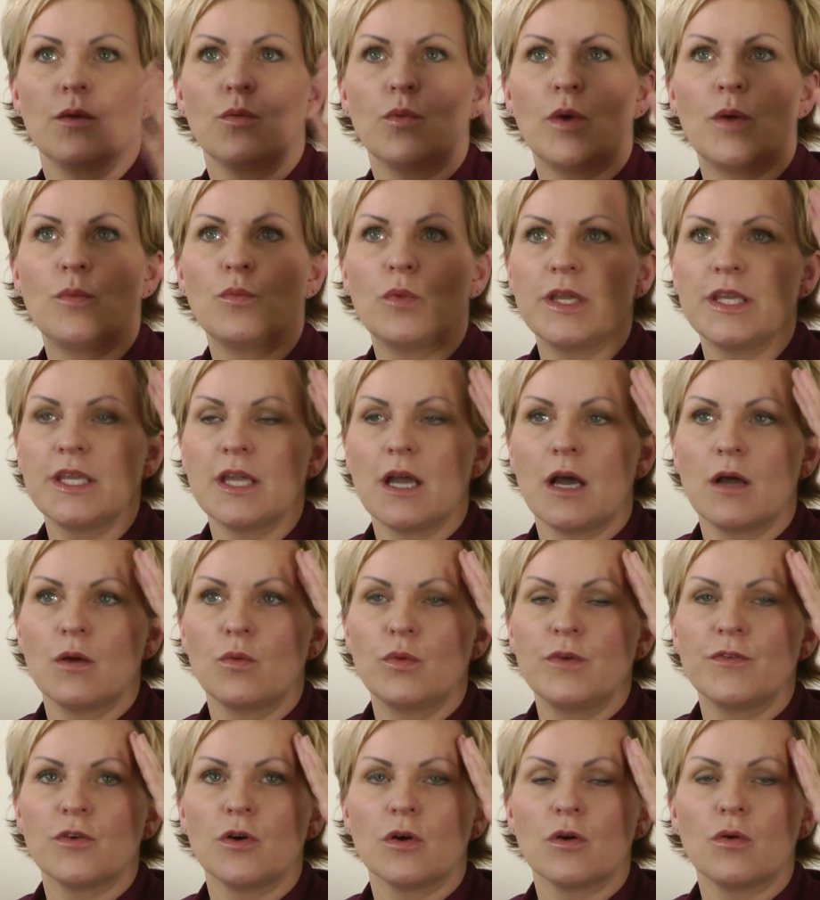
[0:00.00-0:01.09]
when we're young,
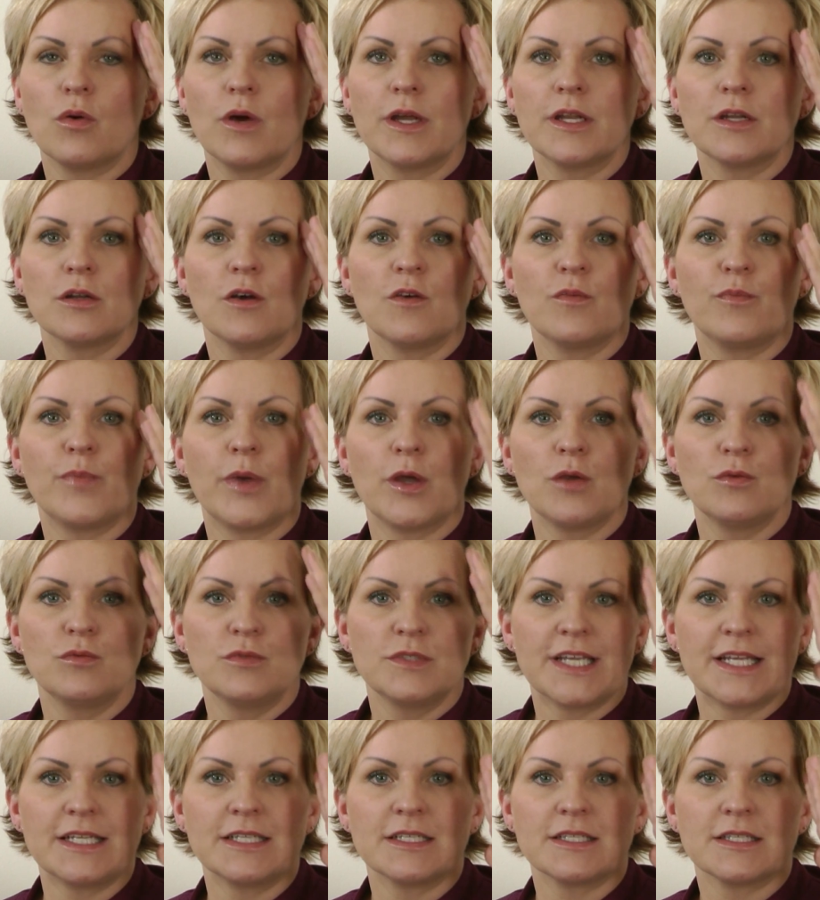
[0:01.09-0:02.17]
we've got quite a lot of
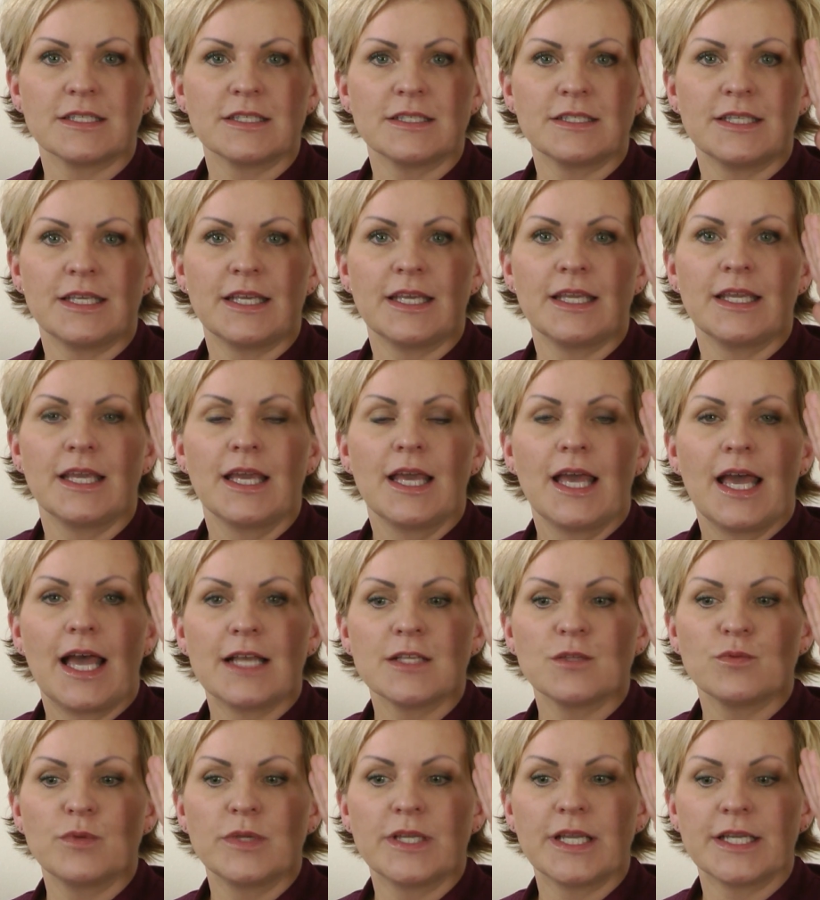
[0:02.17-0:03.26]
bone density.
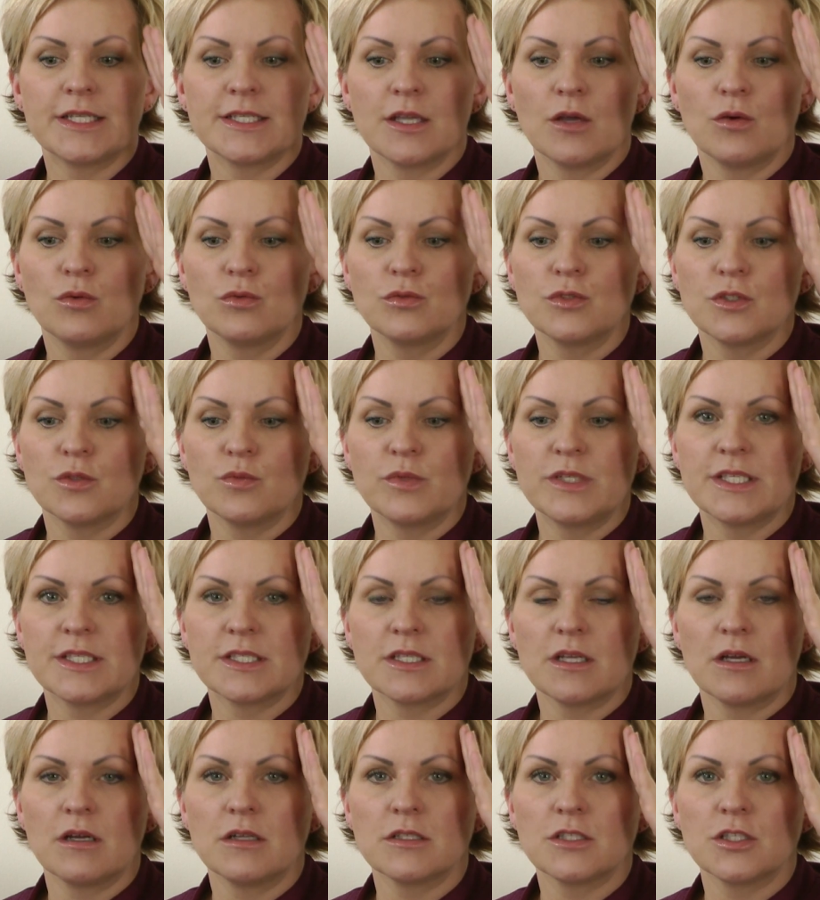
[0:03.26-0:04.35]
As we get older, we
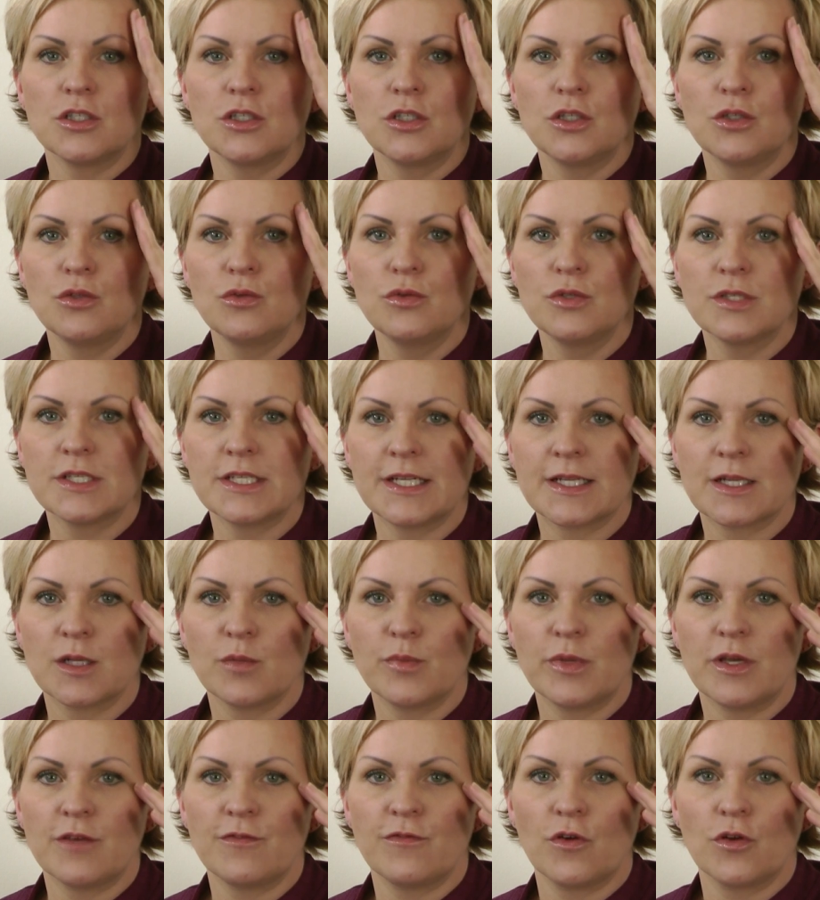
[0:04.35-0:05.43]
start to lose a
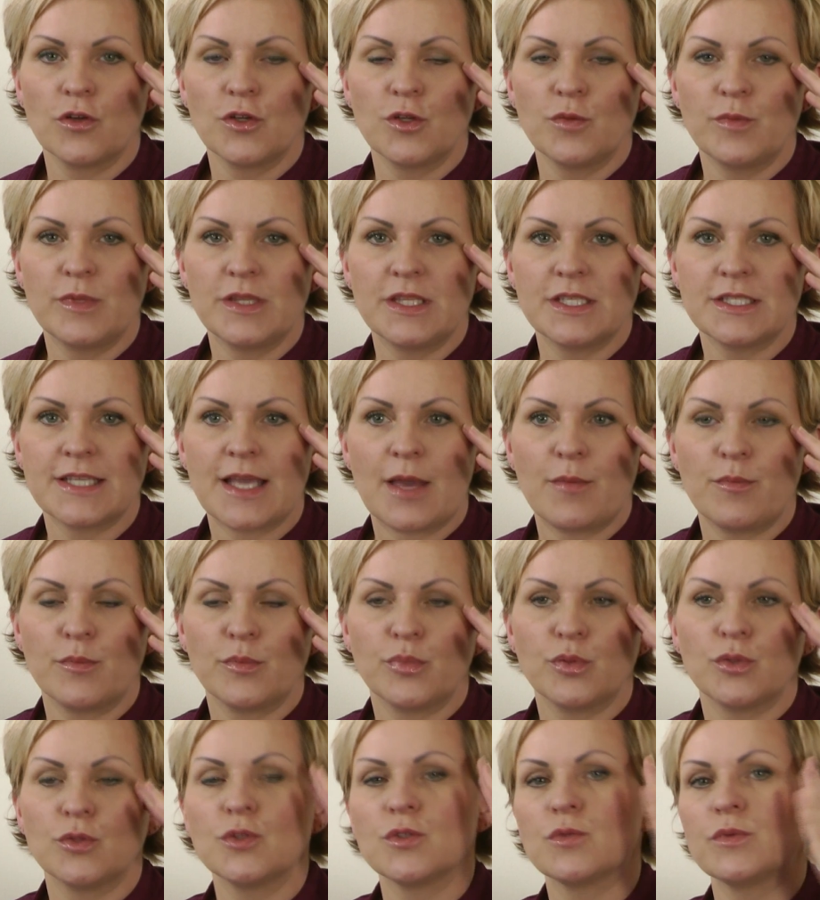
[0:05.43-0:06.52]
little bit of volume in the
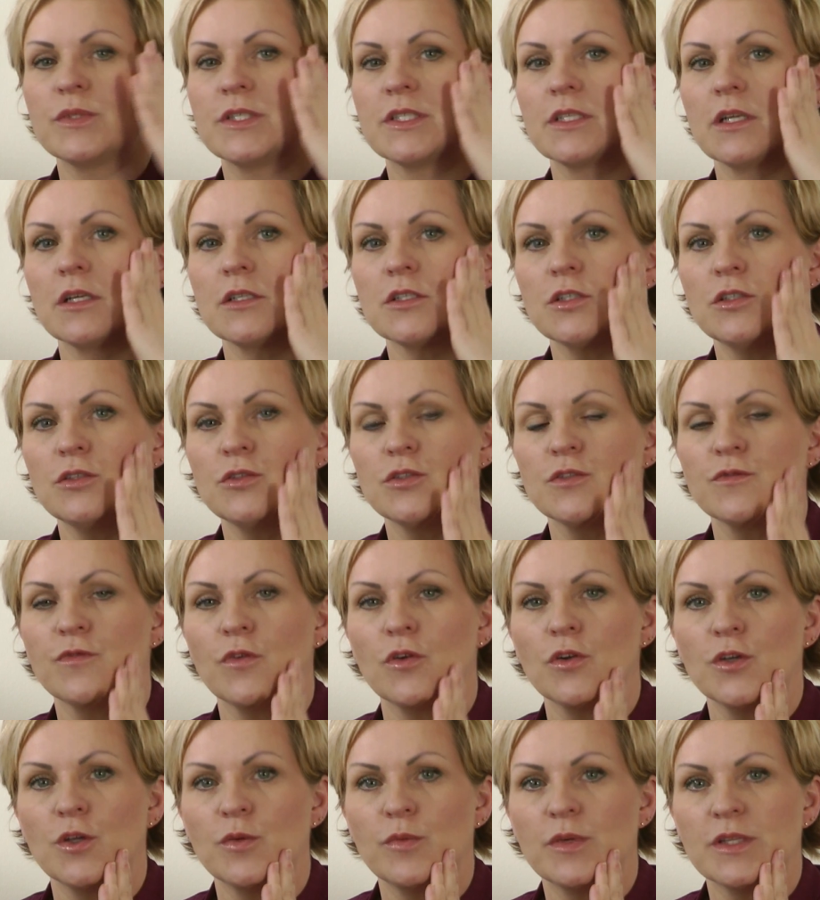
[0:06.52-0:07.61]
temples. We start to lose
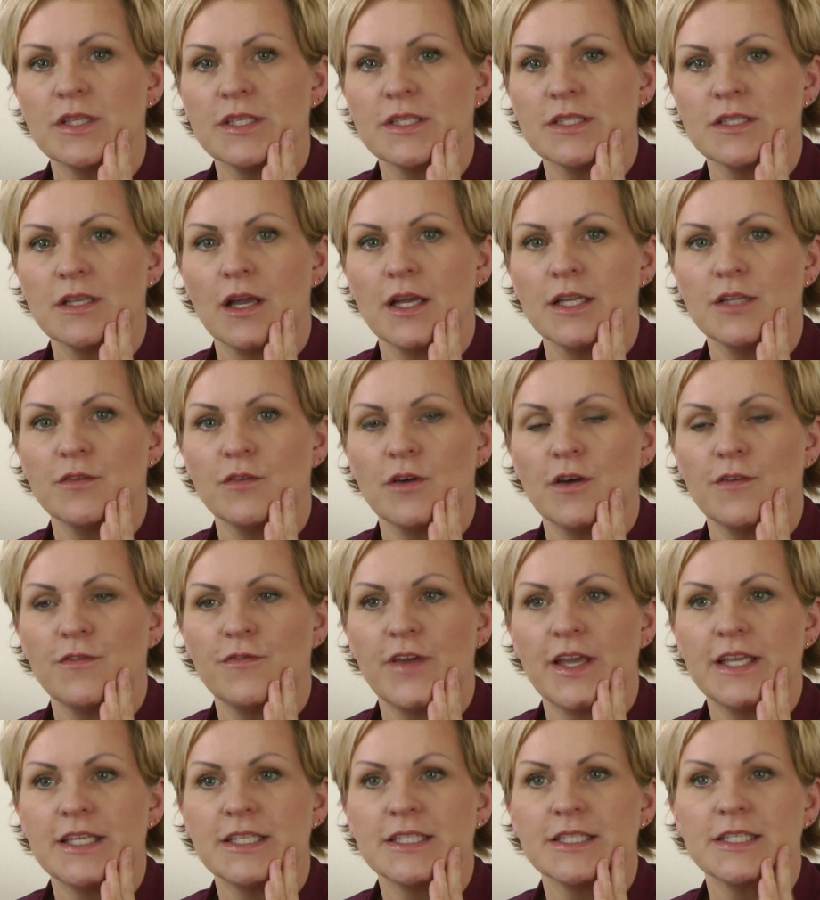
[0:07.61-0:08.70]
volume at the side of our
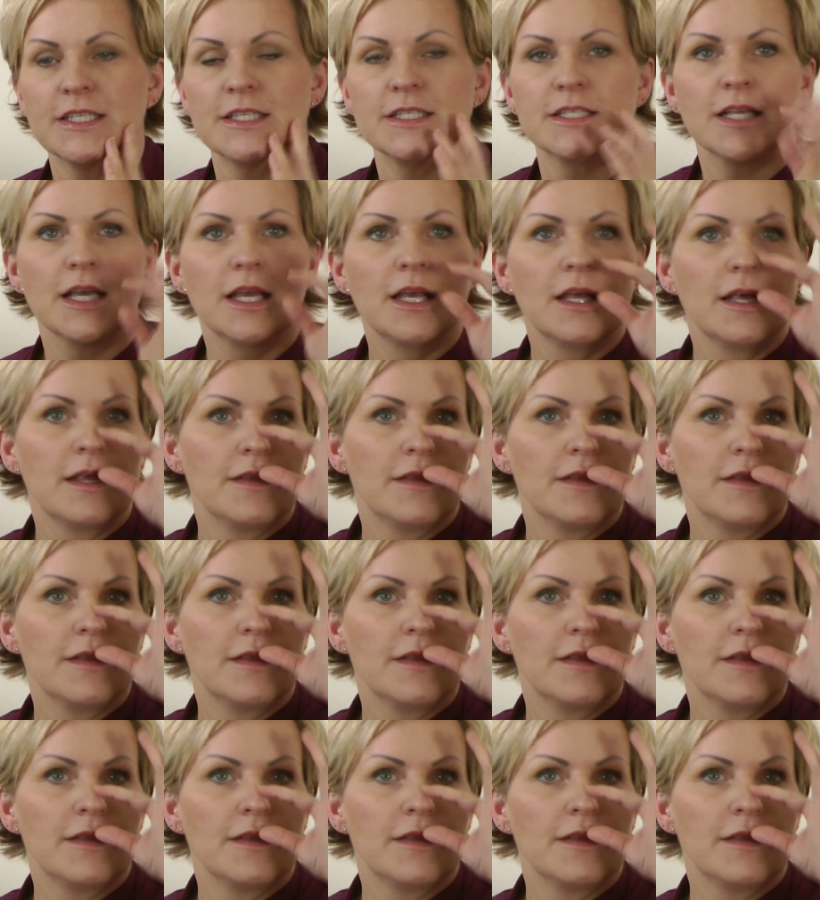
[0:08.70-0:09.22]
faces.